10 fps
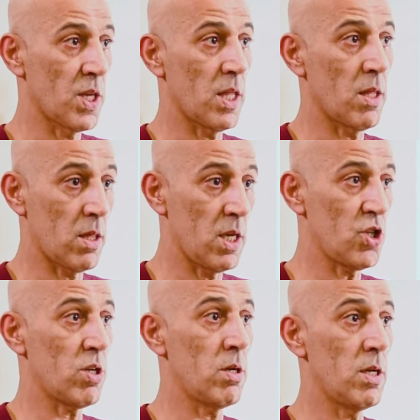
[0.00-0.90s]
The
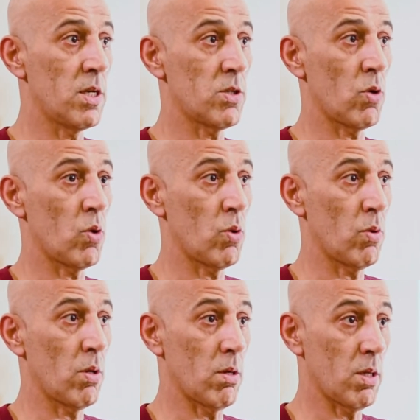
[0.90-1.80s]
teacher here,
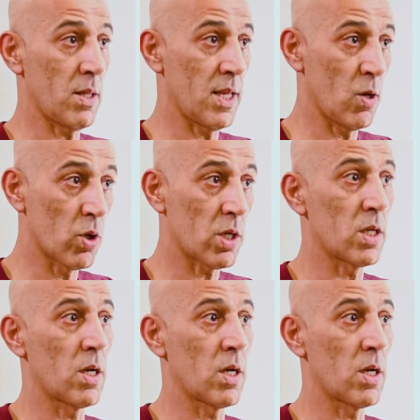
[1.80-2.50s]
they're working